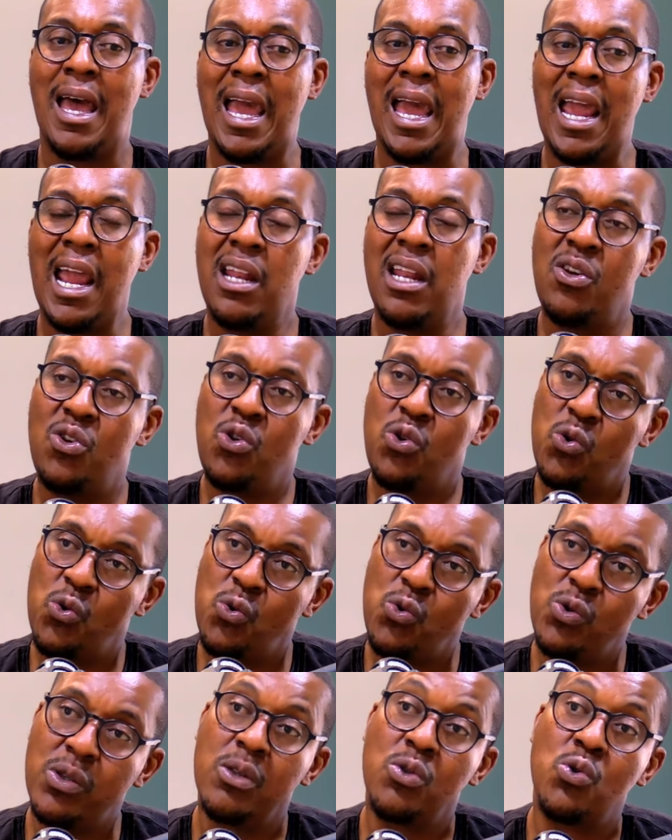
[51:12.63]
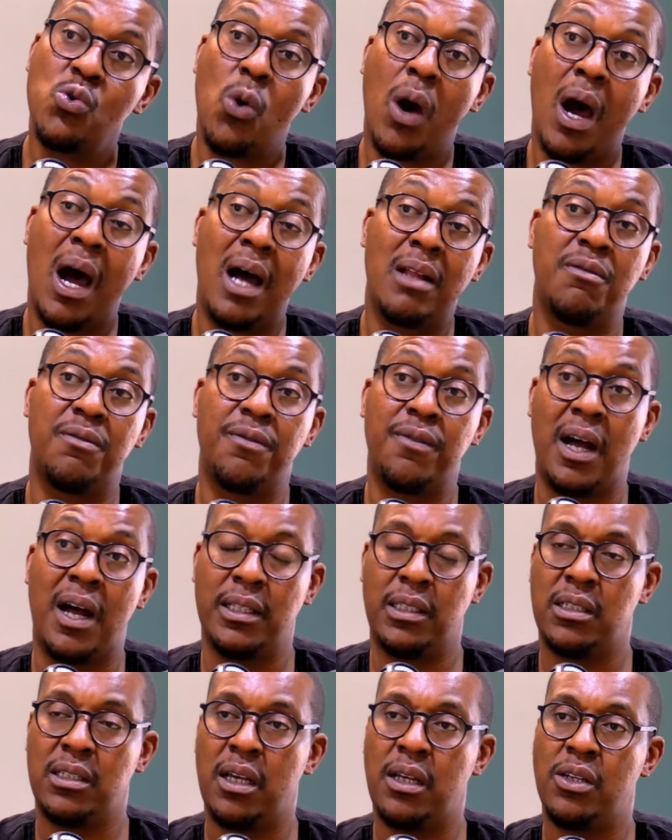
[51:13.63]
and use it to our
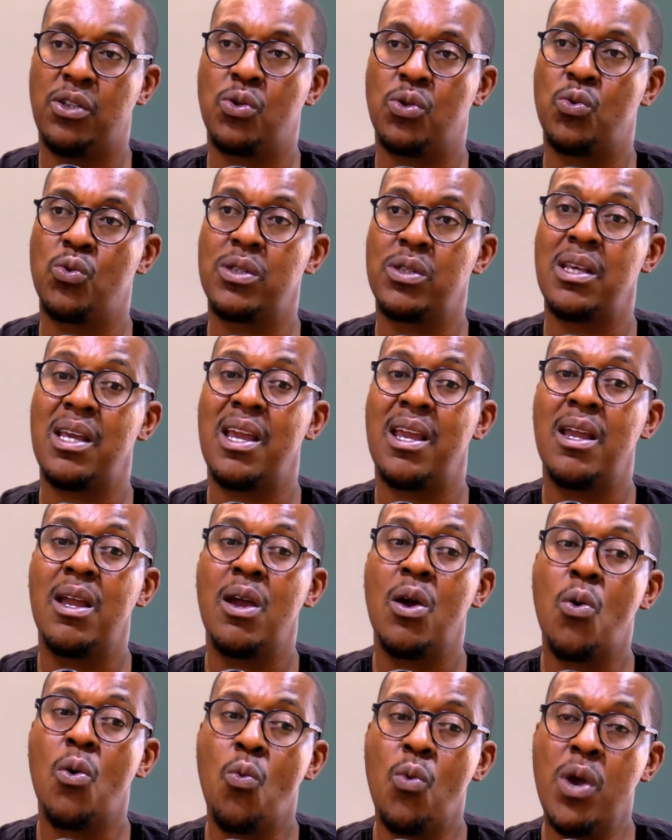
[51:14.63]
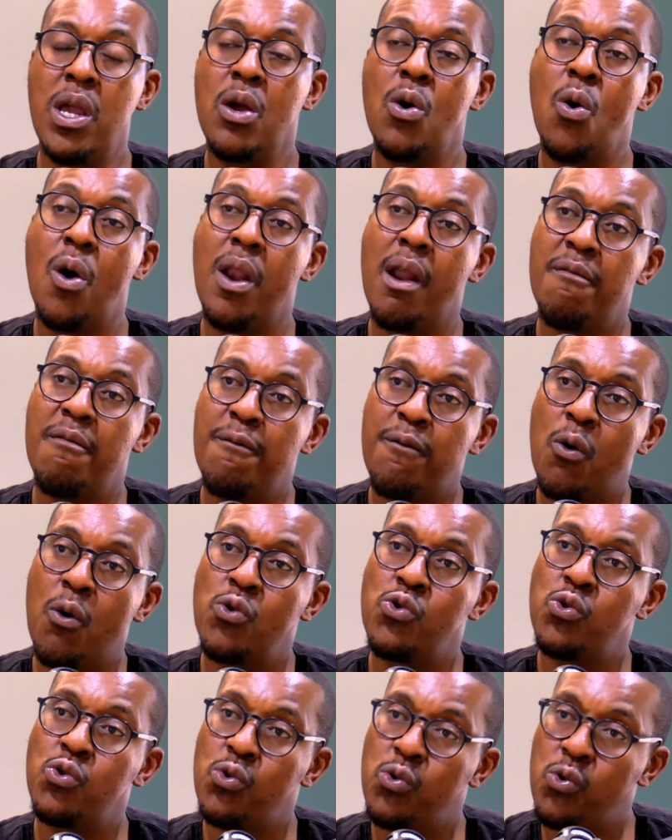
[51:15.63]
advantage to say, we're going to
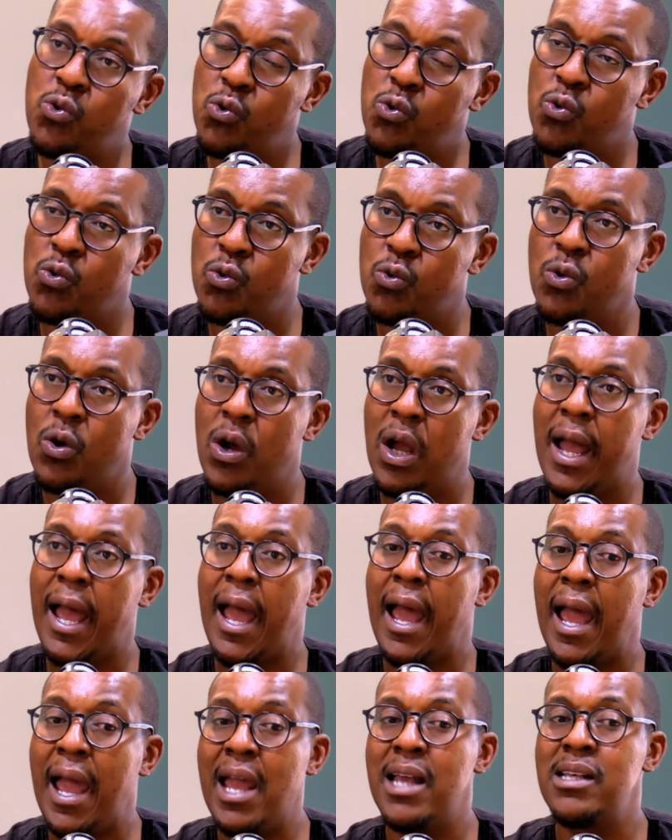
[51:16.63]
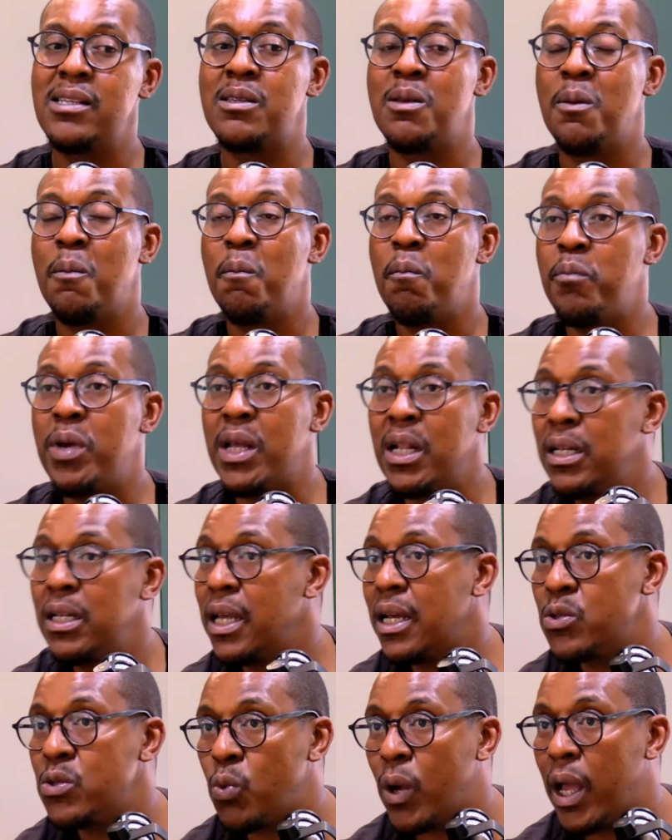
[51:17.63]
force you as
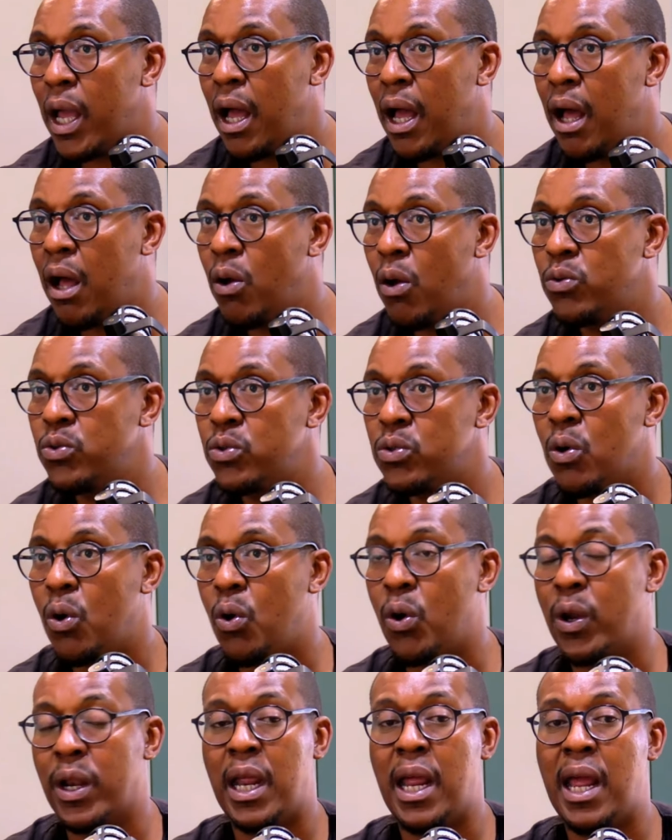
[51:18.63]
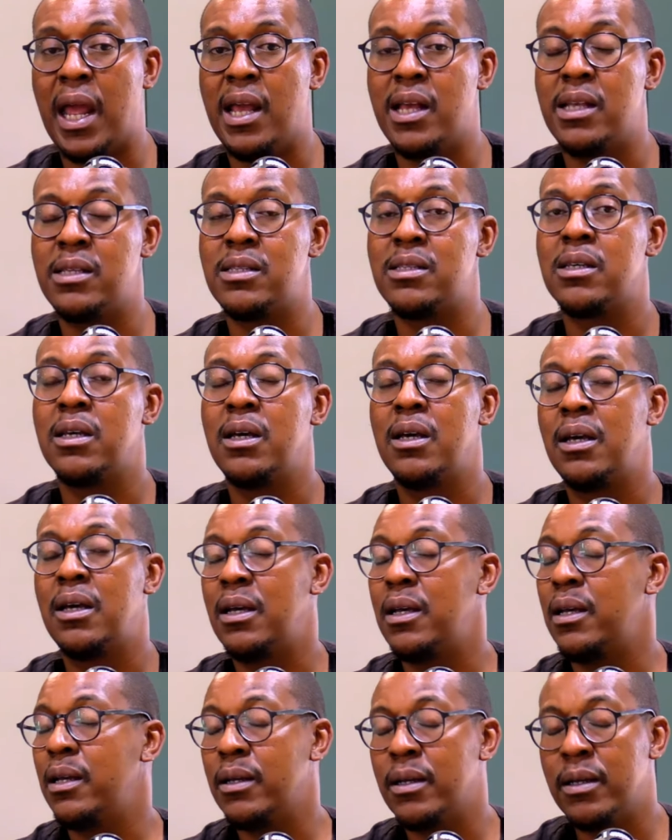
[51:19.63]
builder's warehouse or as
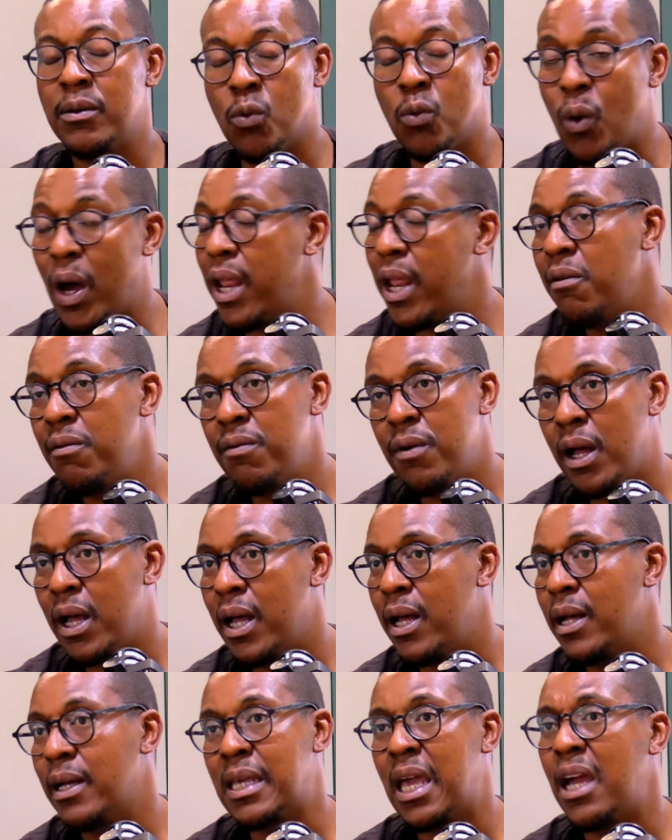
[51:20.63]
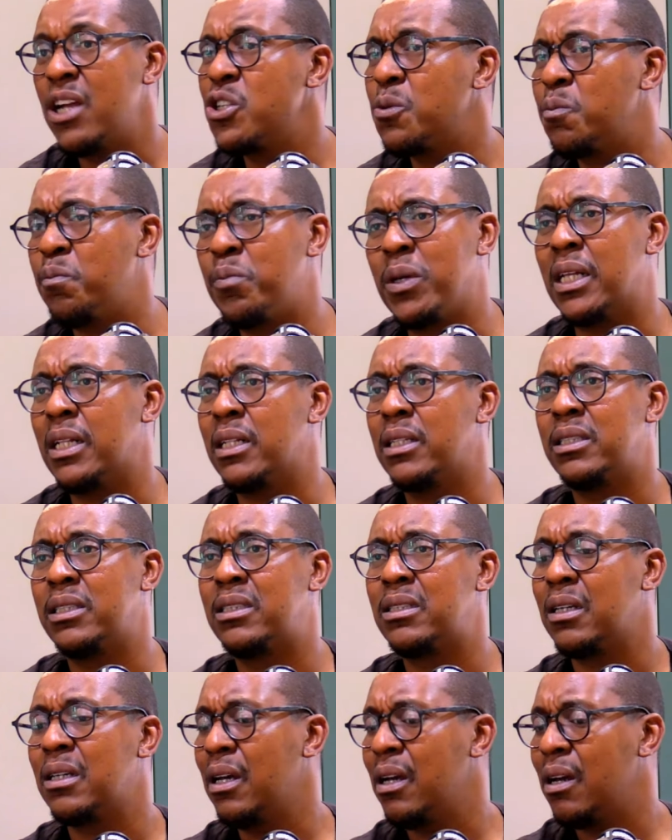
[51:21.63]
whatever, cash
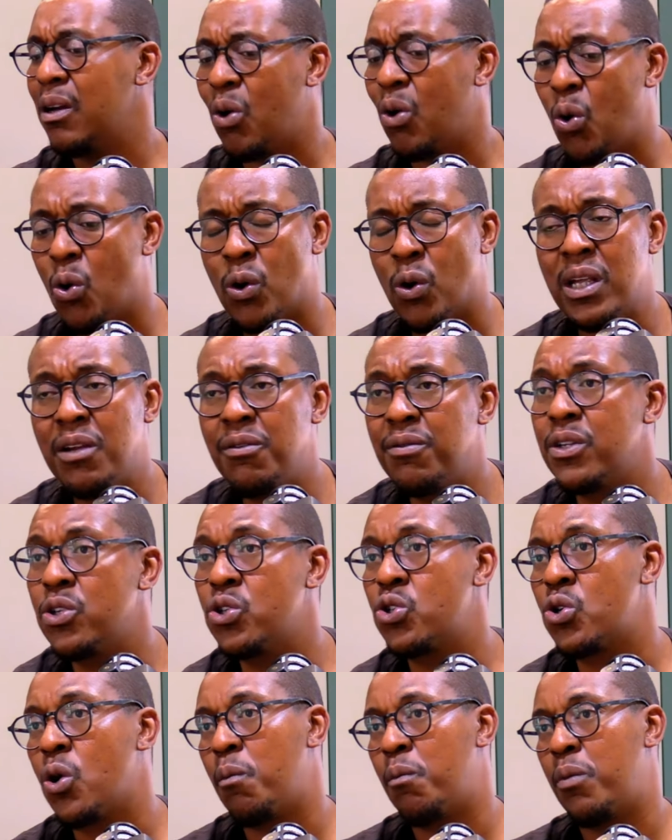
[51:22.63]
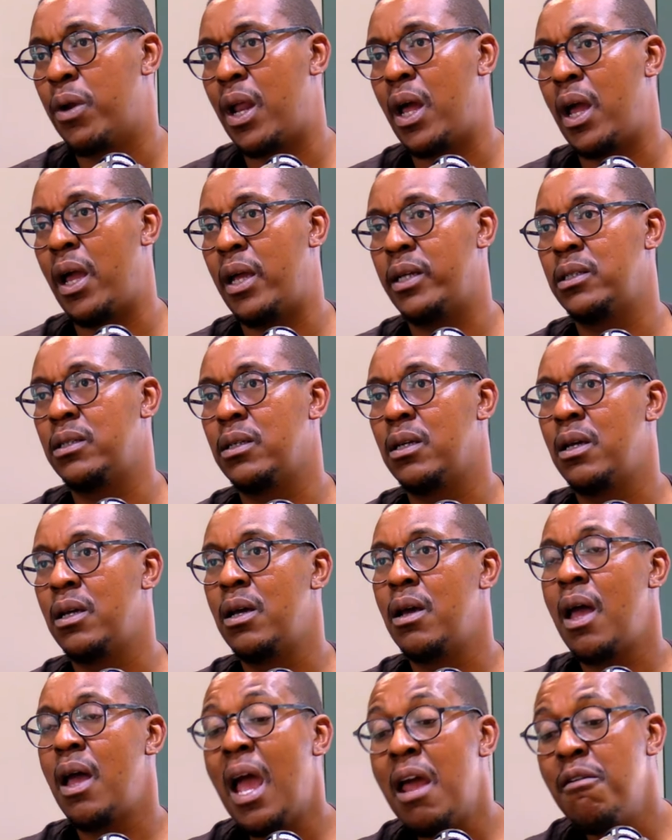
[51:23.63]
build or even
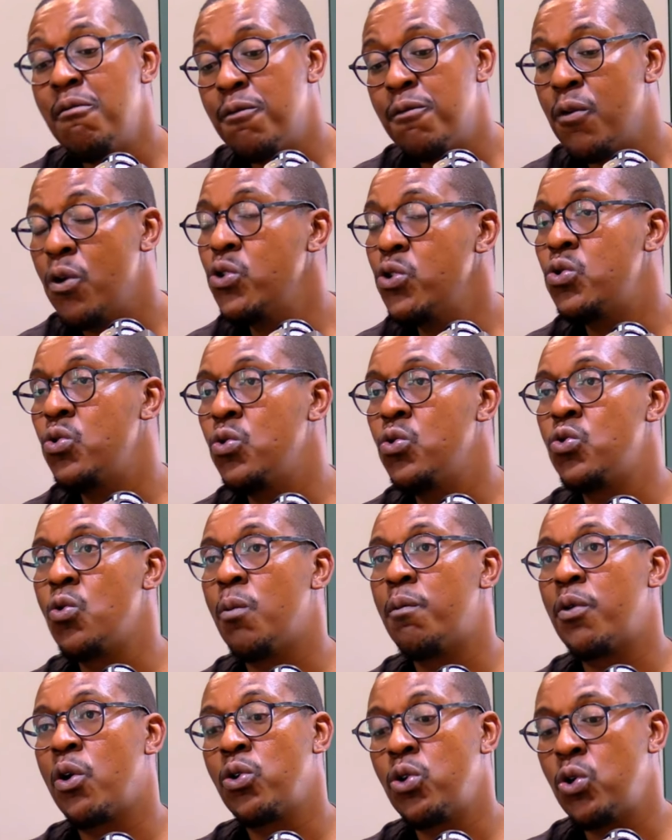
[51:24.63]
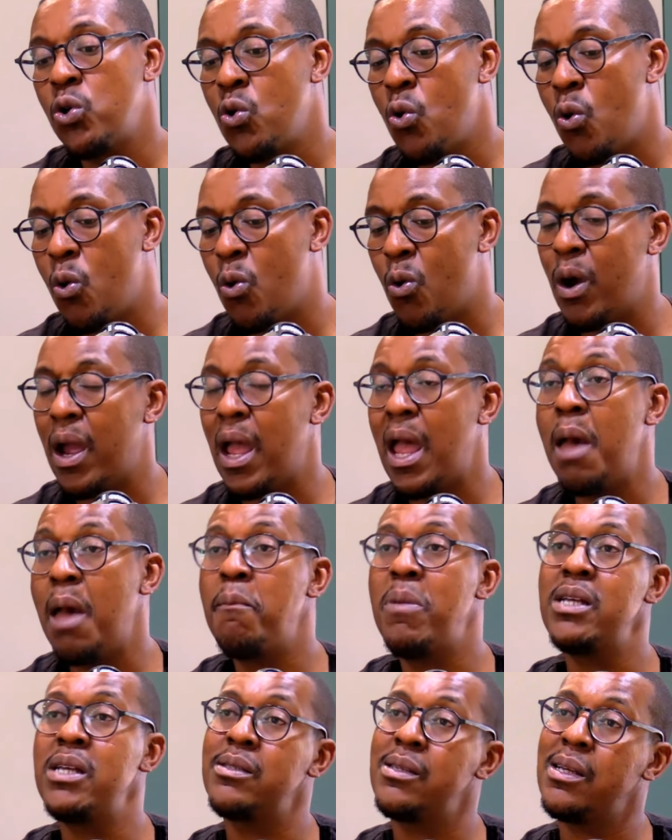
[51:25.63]
ShopRite, and force you to procure a
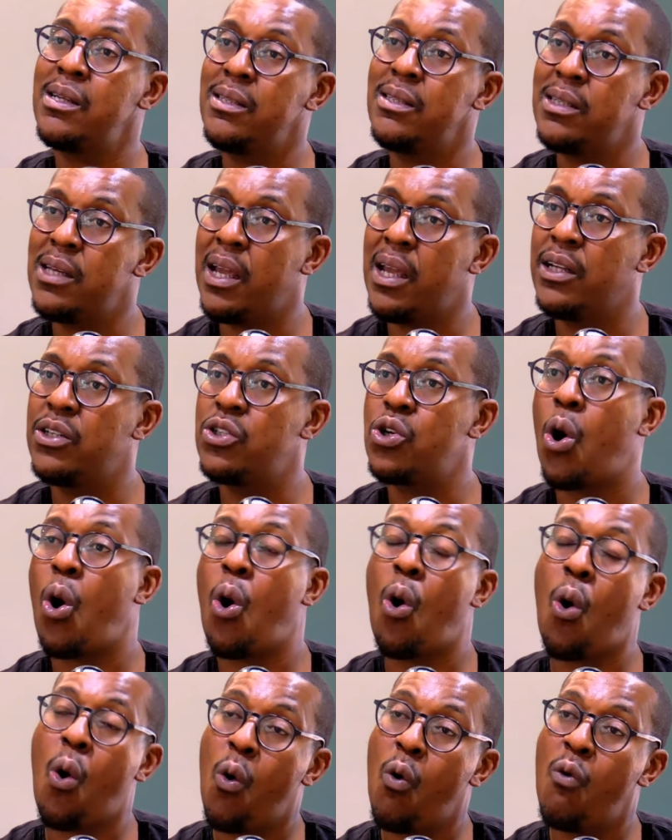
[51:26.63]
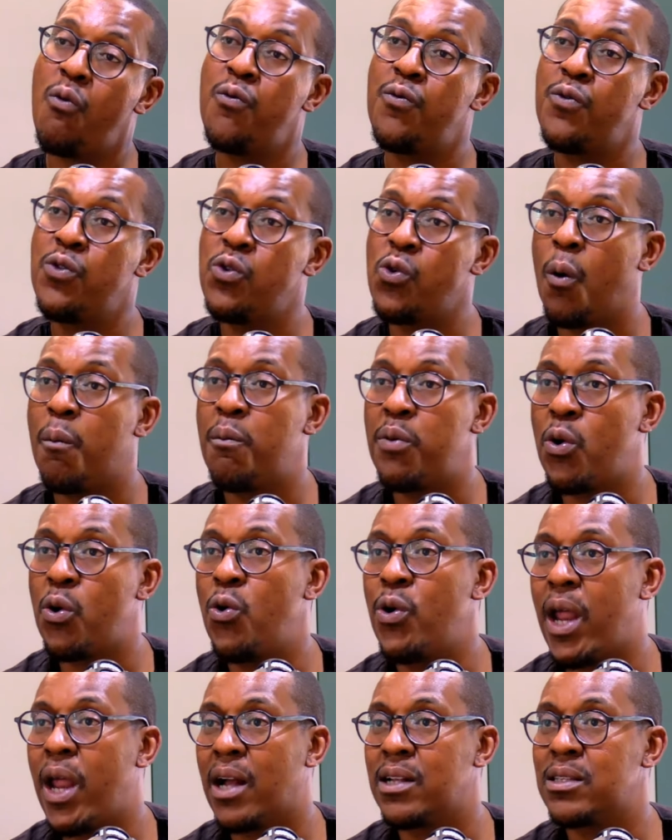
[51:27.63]
percentage of your
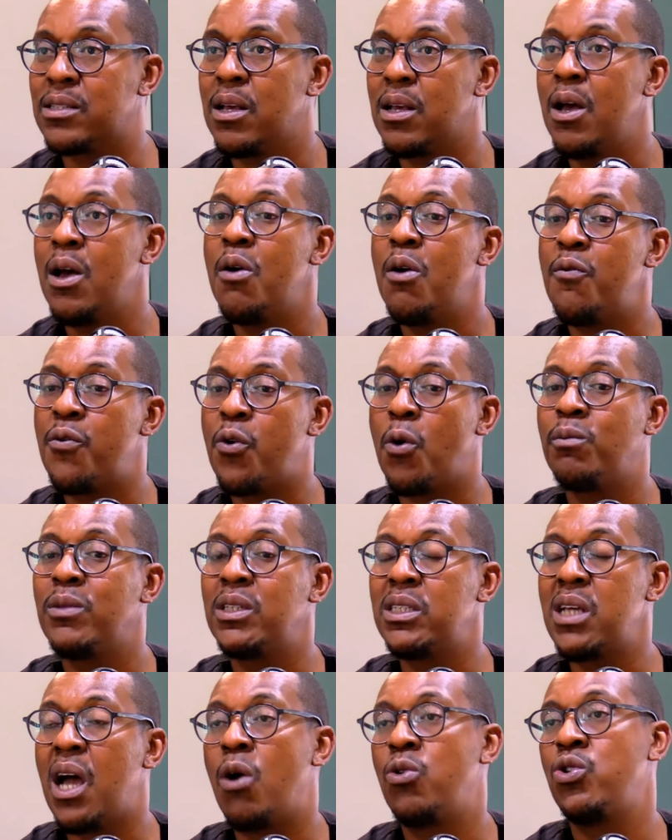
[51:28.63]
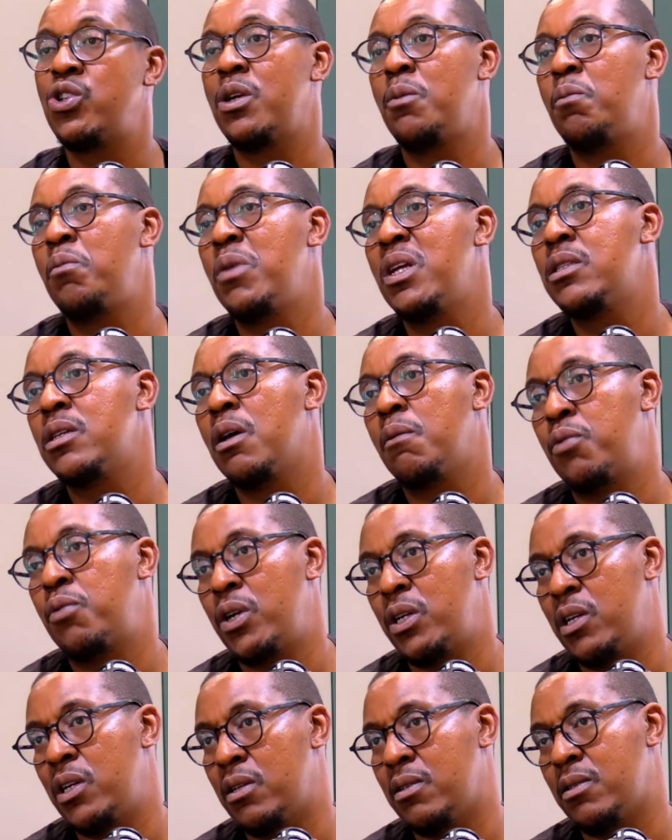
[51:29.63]
products from Township
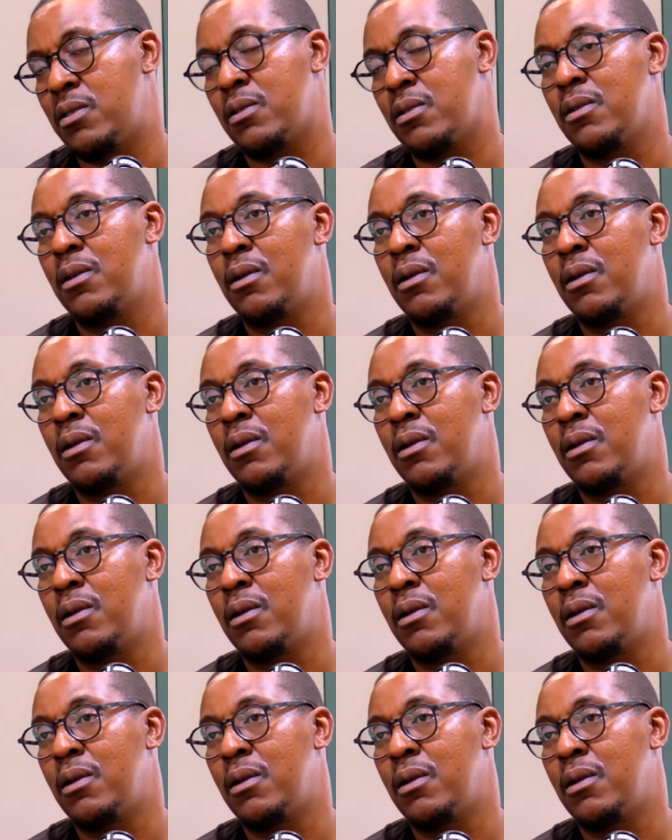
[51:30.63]
entrepreneurs,